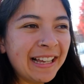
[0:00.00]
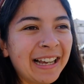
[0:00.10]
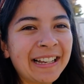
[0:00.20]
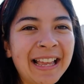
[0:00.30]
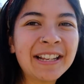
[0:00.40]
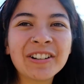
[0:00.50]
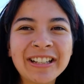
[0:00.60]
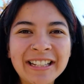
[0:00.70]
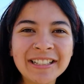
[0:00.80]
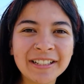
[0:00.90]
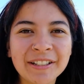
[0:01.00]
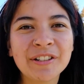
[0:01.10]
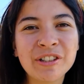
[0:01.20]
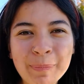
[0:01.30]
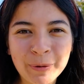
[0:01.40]
and head on in
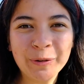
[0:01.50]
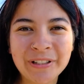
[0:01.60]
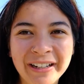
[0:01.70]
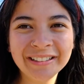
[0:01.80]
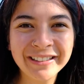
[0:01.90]
to Porto.